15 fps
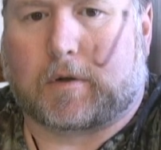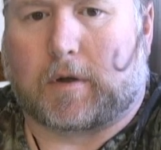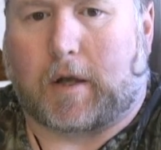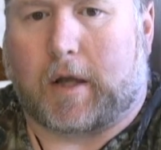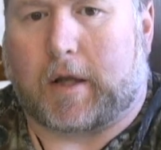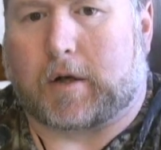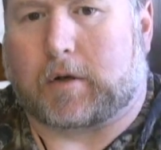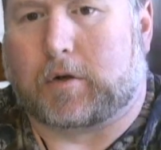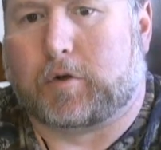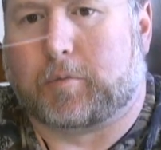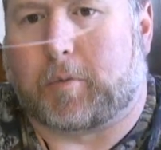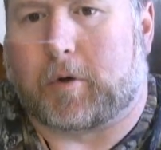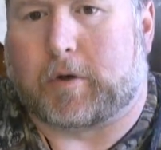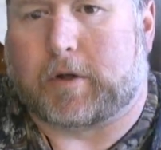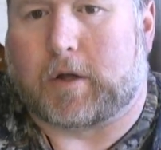and a
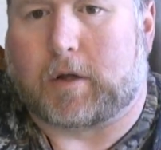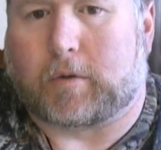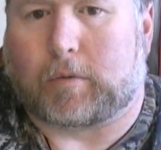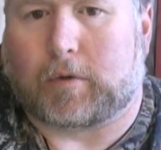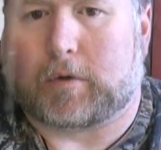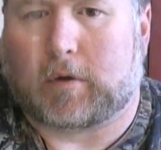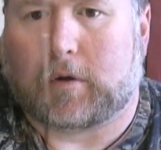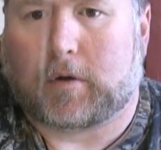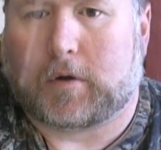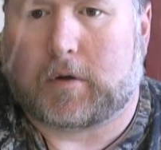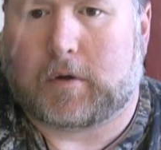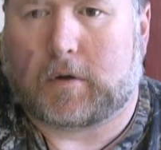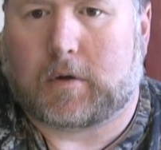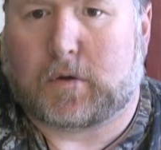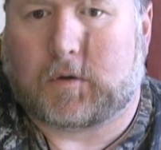loop on the other one
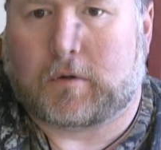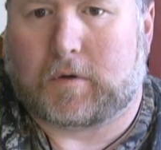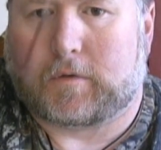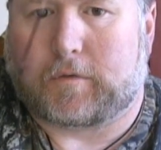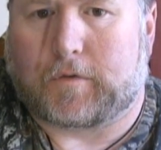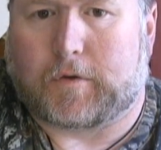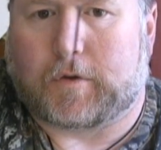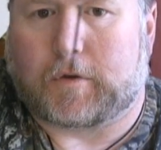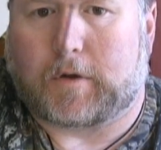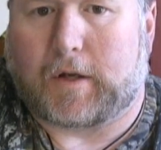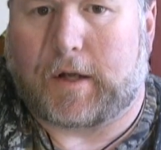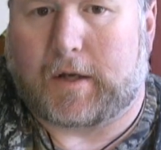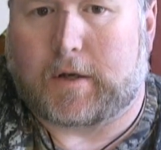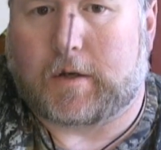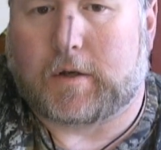for your
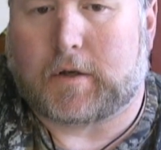lead.